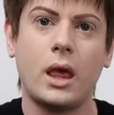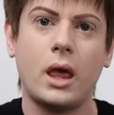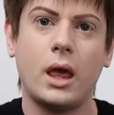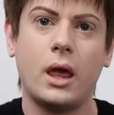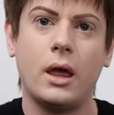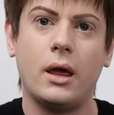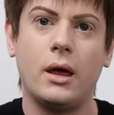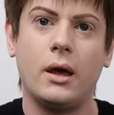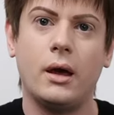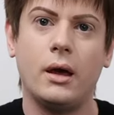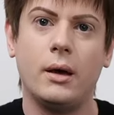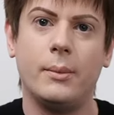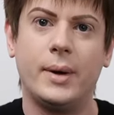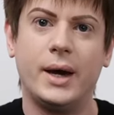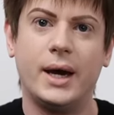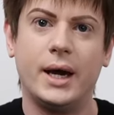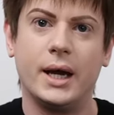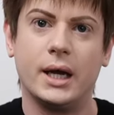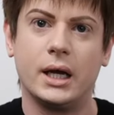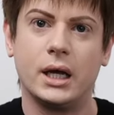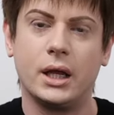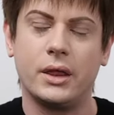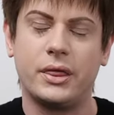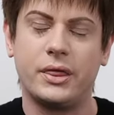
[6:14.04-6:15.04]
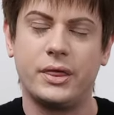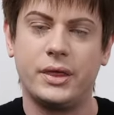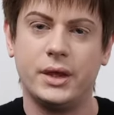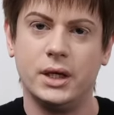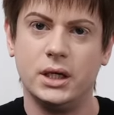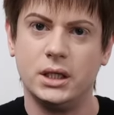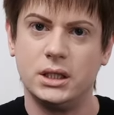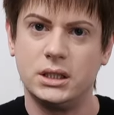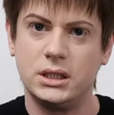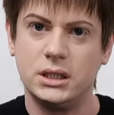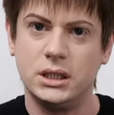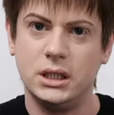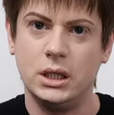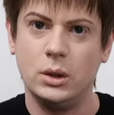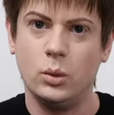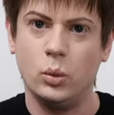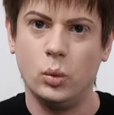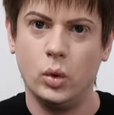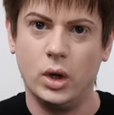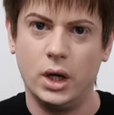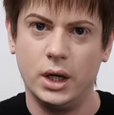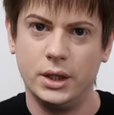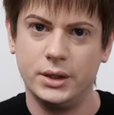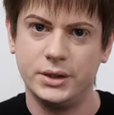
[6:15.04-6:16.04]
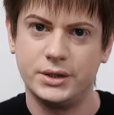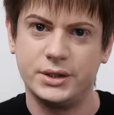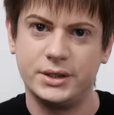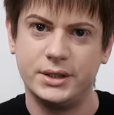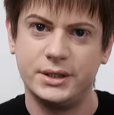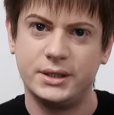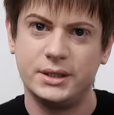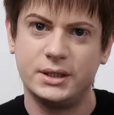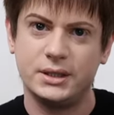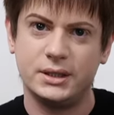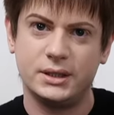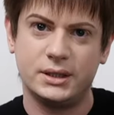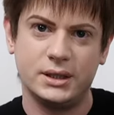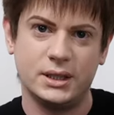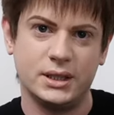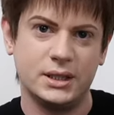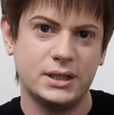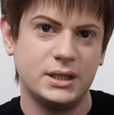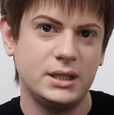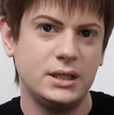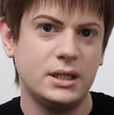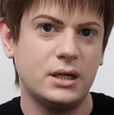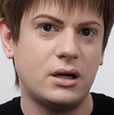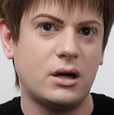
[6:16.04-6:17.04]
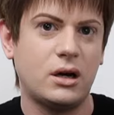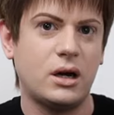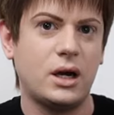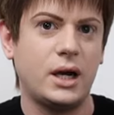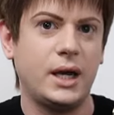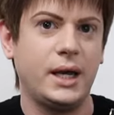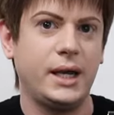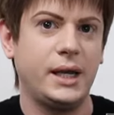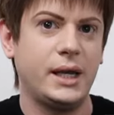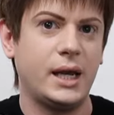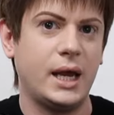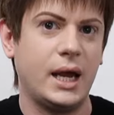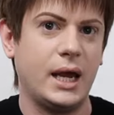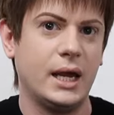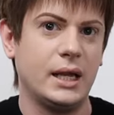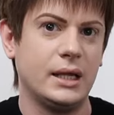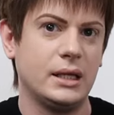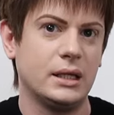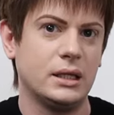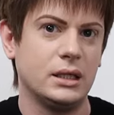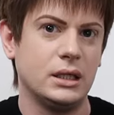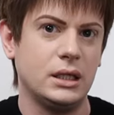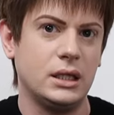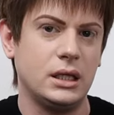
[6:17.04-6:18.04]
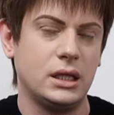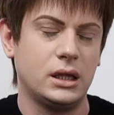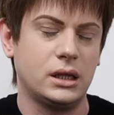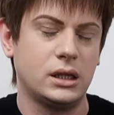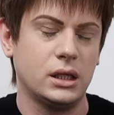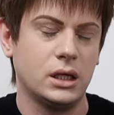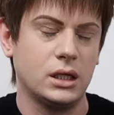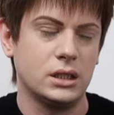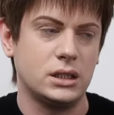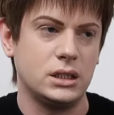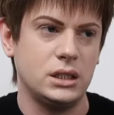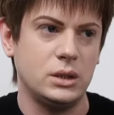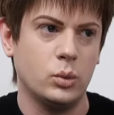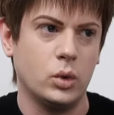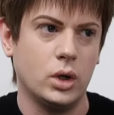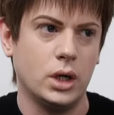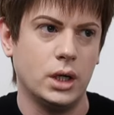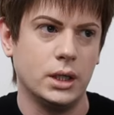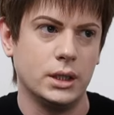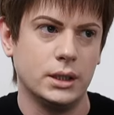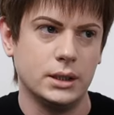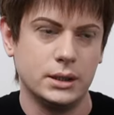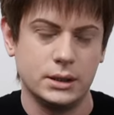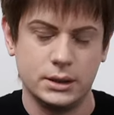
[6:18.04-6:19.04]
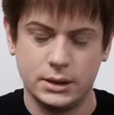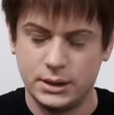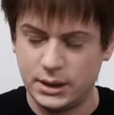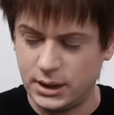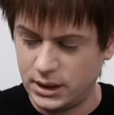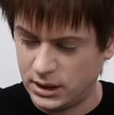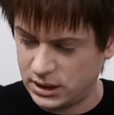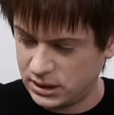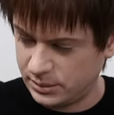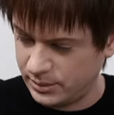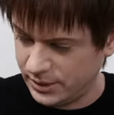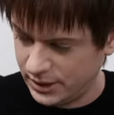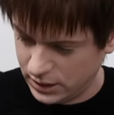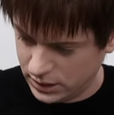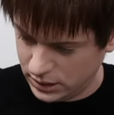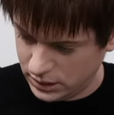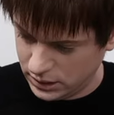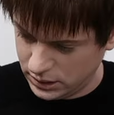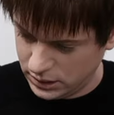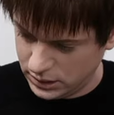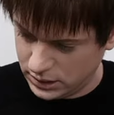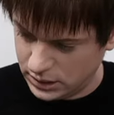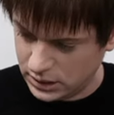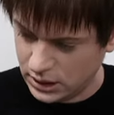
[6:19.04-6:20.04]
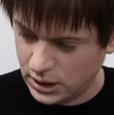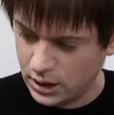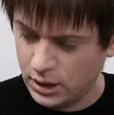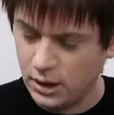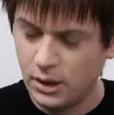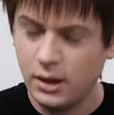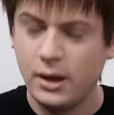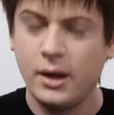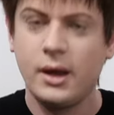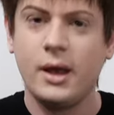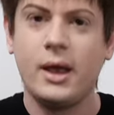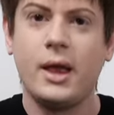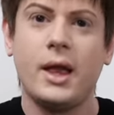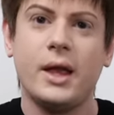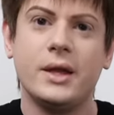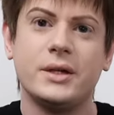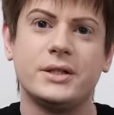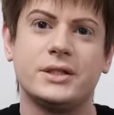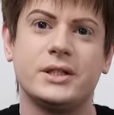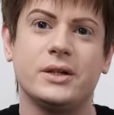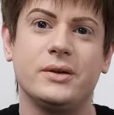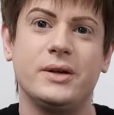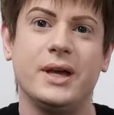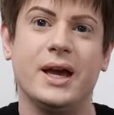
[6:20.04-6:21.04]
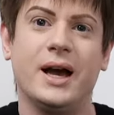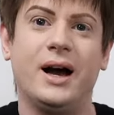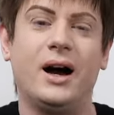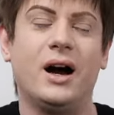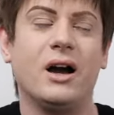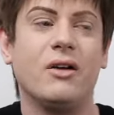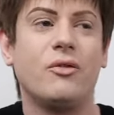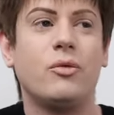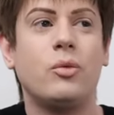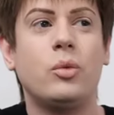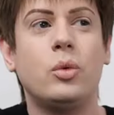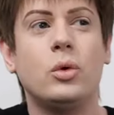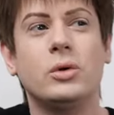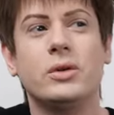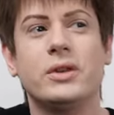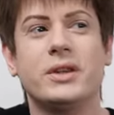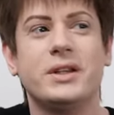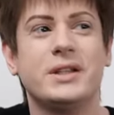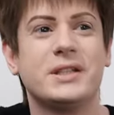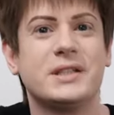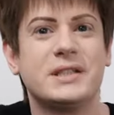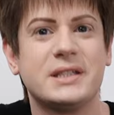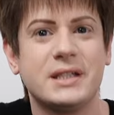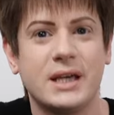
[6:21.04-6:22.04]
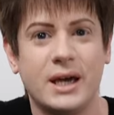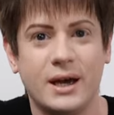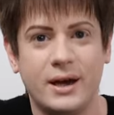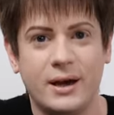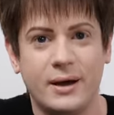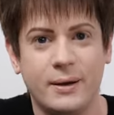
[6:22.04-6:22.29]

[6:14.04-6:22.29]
Herbag 31. So this is the 39 and the 31 centimeters. So yeah, I've worn this